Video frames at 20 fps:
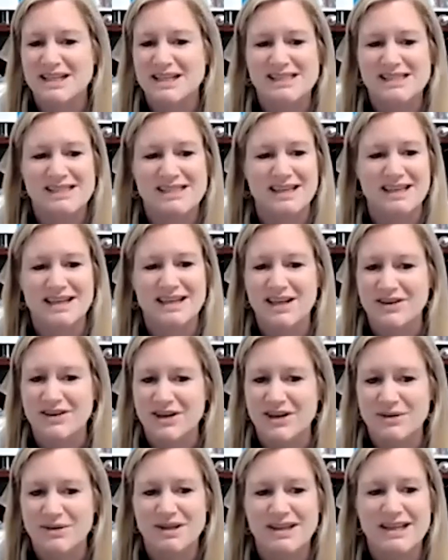see and hear
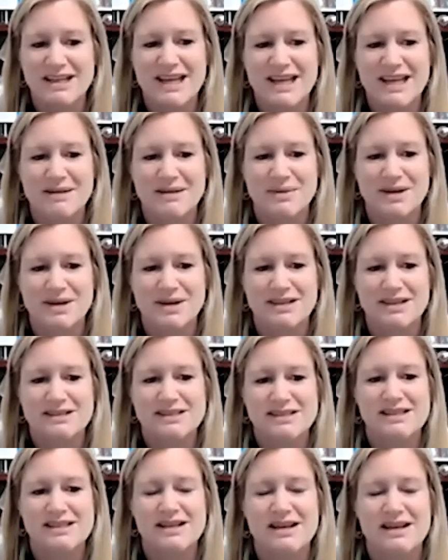you on the
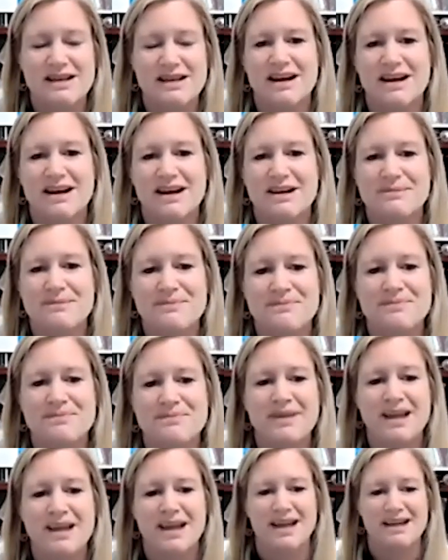cameras,
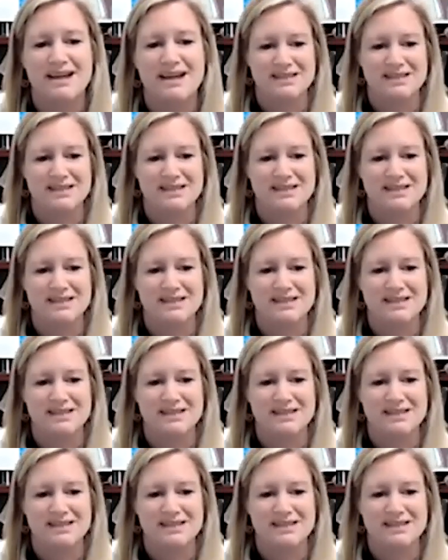and